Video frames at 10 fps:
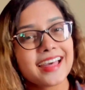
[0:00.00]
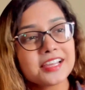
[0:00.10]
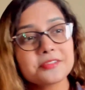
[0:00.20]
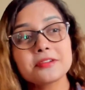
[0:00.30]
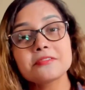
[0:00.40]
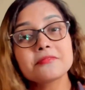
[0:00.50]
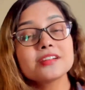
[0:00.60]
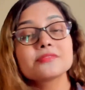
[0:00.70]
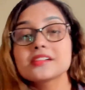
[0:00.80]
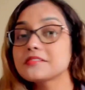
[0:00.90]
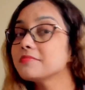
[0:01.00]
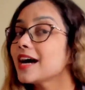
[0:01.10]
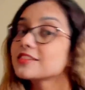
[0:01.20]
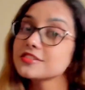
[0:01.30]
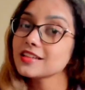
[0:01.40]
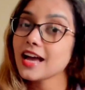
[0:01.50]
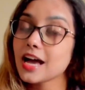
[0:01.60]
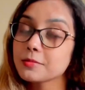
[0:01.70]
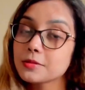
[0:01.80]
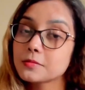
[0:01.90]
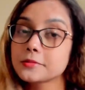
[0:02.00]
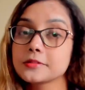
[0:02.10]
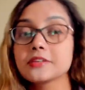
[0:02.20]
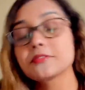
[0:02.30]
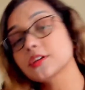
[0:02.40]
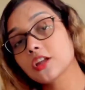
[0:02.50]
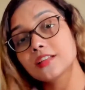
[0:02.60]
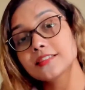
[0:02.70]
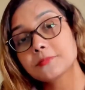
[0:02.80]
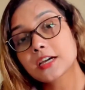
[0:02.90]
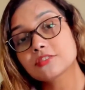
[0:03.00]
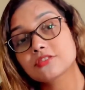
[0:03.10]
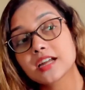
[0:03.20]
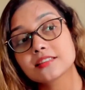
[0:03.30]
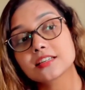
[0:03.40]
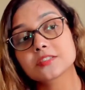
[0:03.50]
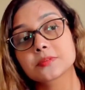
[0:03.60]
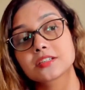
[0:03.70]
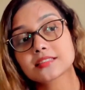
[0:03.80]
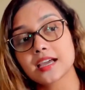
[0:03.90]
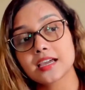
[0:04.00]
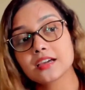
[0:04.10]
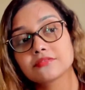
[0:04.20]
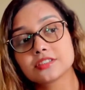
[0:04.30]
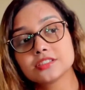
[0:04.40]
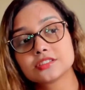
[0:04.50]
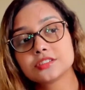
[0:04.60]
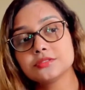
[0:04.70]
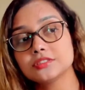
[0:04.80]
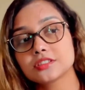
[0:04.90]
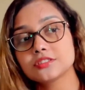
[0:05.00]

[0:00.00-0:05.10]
Hello everyone, welcome back to the Happy River. If you cannot see my other hand, that's because I have Zeus here.